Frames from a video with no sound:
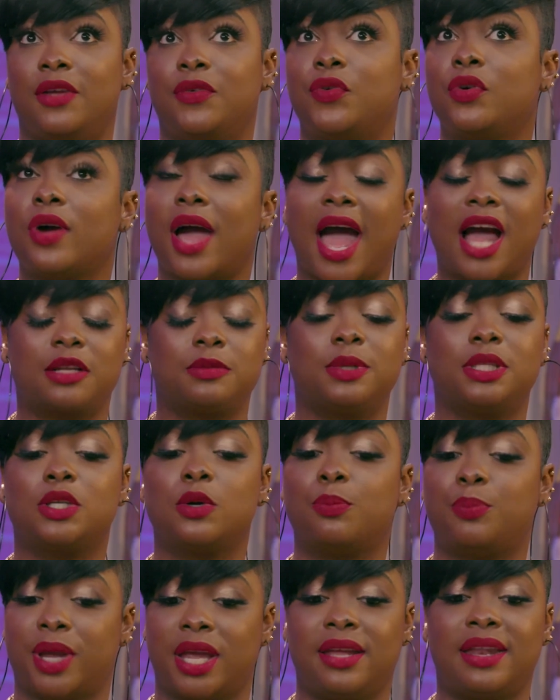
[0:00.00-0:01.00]
If you ask me
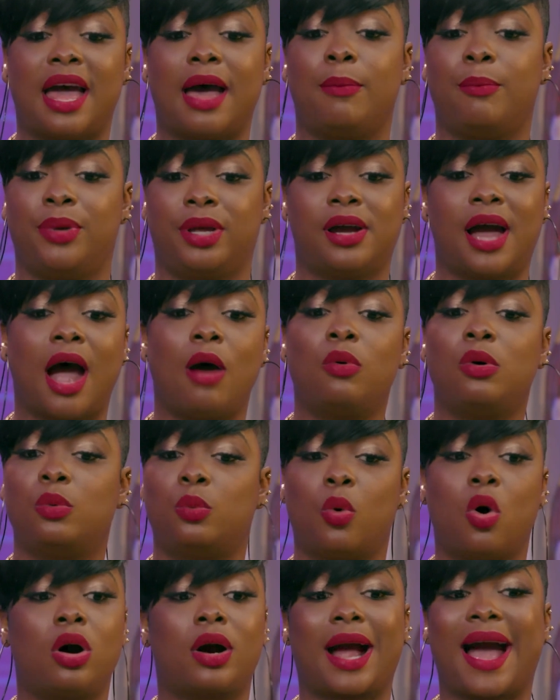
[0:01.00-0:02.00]
to pay that bill, I will
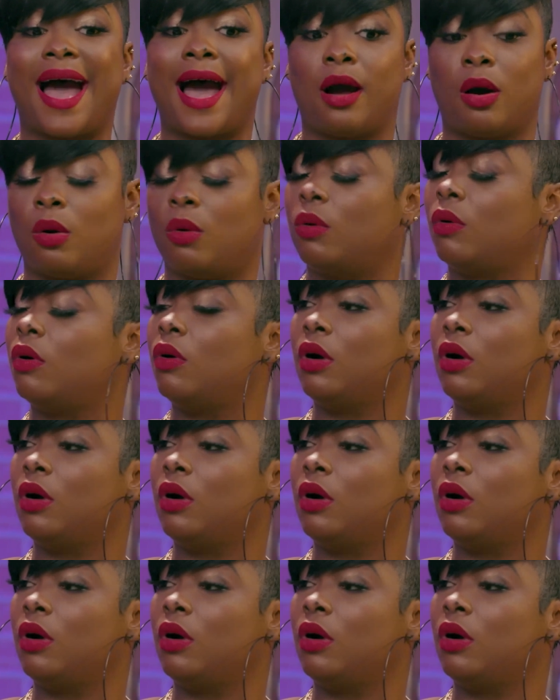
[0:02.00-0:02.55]
walk out.